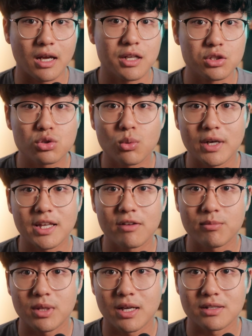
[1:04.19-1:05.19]
120
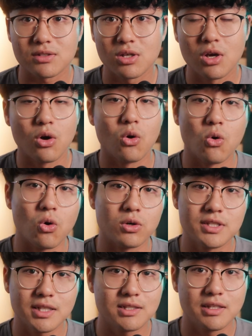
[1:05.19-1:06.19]
FPS
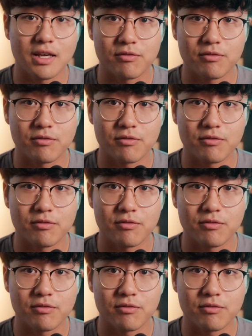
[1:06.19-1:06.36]
or 60